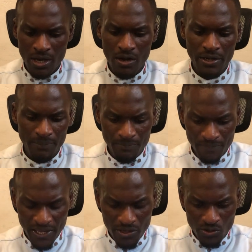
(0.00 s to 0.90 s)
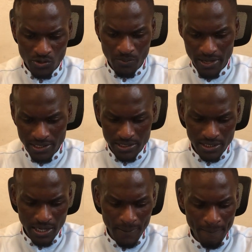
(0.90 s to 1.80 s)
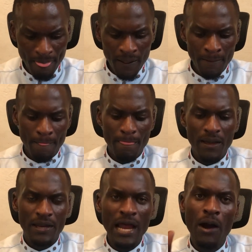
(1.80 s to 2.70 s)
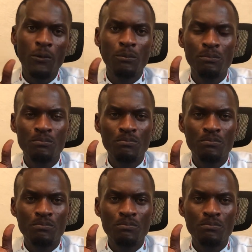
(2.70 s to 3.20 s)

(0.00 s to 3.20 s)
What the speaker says: Okay, thank you so much. Now,